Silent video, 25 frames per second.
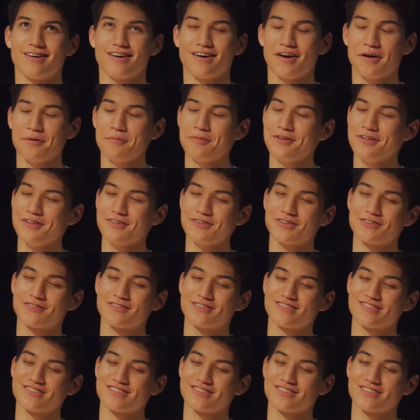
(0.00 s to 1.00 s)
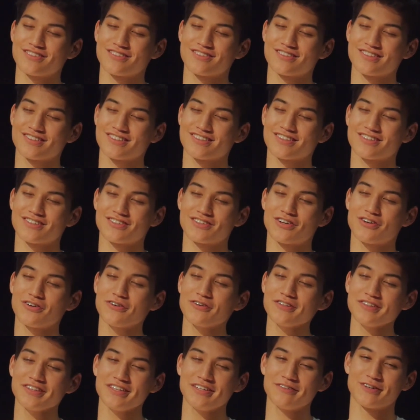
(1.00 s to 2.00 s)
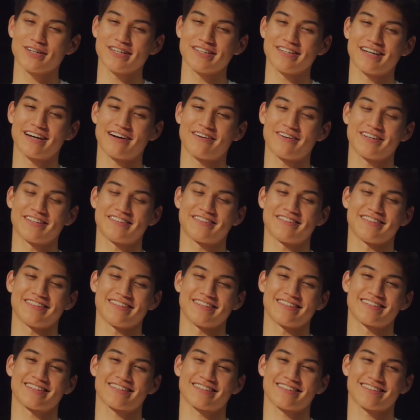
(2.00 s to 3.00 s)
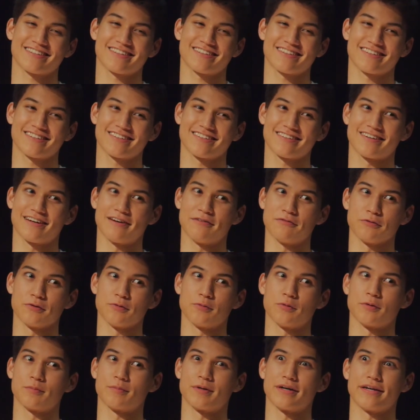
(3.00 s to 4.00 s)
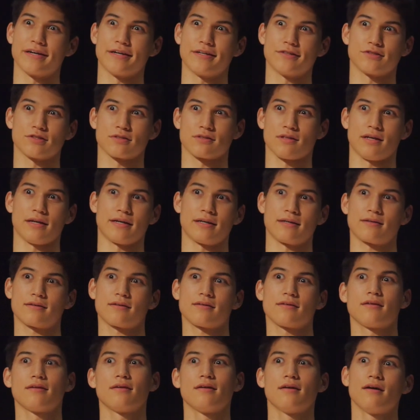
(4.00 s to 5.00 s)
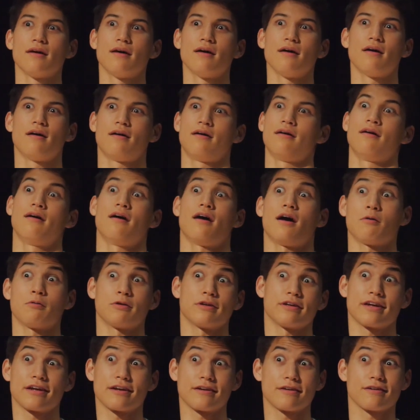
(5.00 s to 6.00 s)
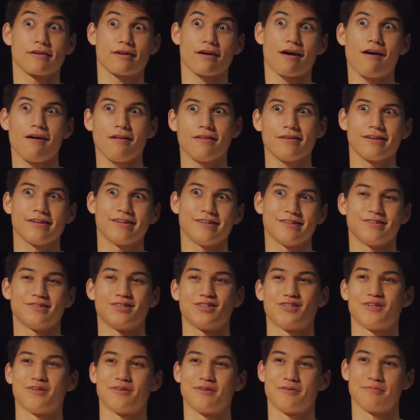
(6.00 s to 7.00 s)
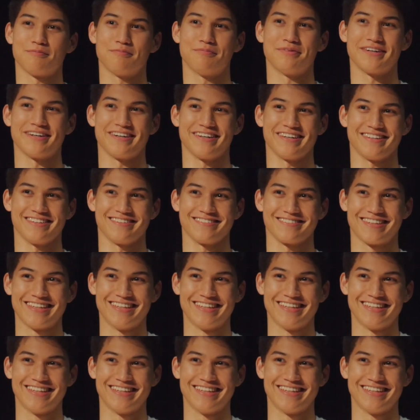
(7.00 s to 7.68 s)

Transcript: I mean, currently right now, I think everyone my age is like, I want to get into college, but